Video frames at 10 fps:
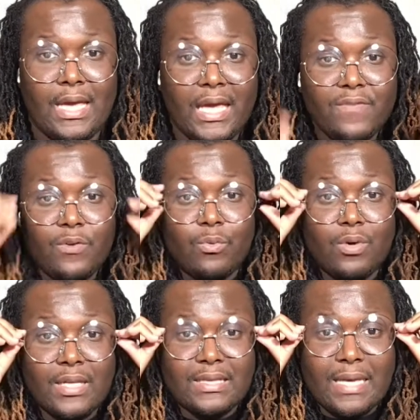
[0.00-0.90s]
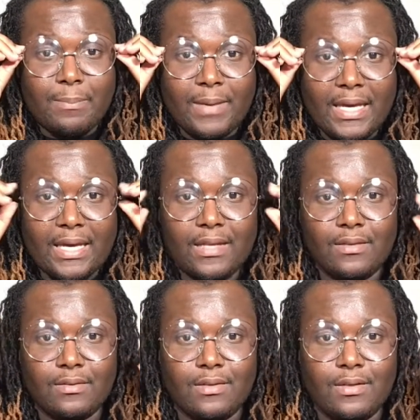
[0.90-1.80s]
If you want it that bad,
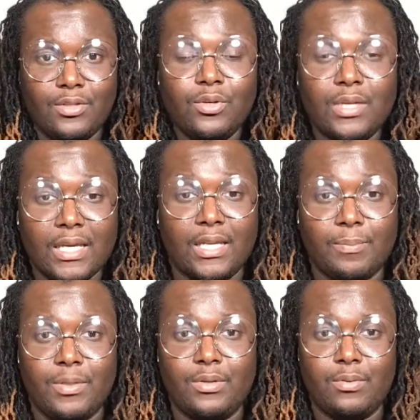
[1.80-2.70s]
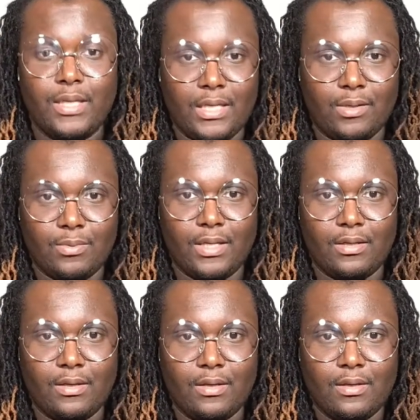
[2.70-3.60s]
you'll get up and do it anyway.
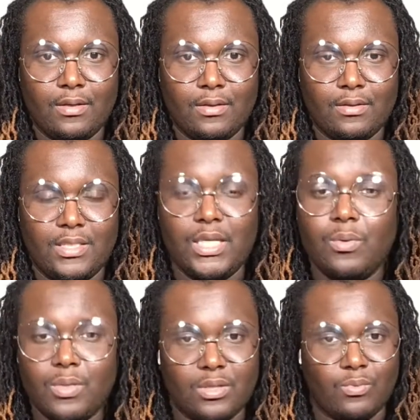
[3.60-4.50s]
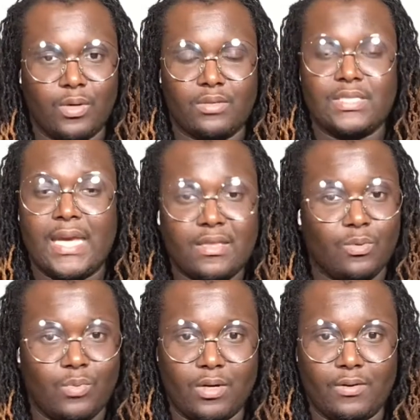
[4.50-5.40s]
Deal with the work. Take the
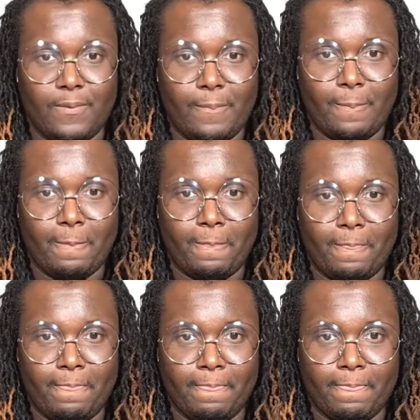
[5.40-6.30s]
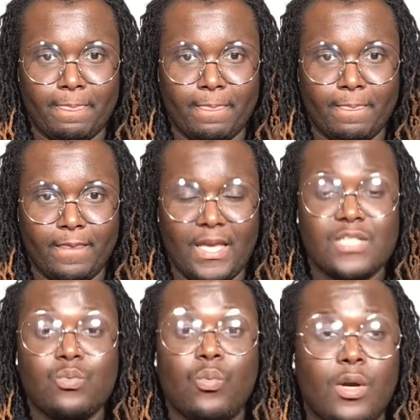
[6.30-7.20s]
work.
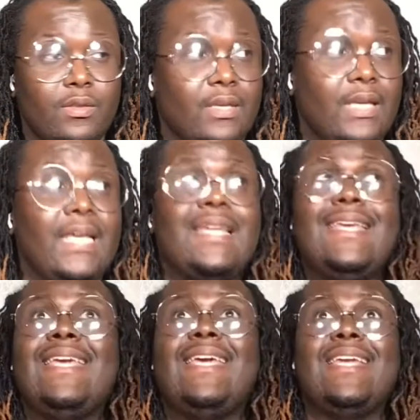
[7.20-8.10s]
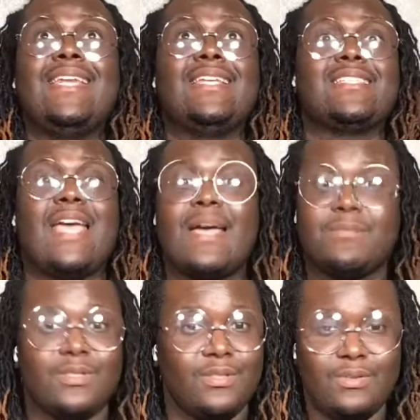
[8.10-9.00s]
It's worth it. In the end, it's
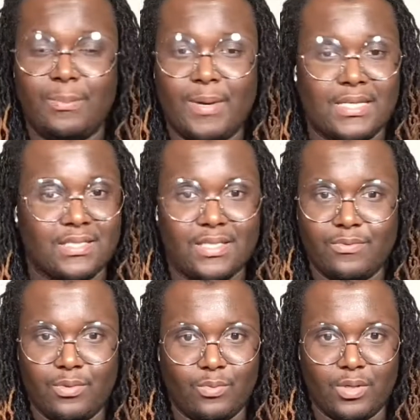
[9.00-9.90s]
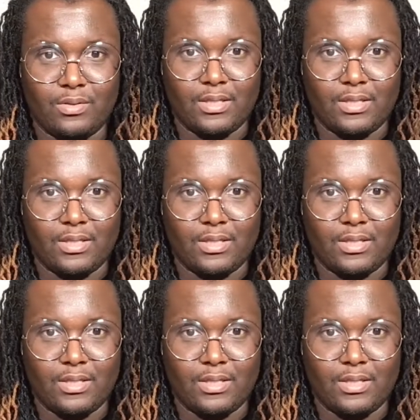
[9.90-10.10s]
absolutely positively worth it.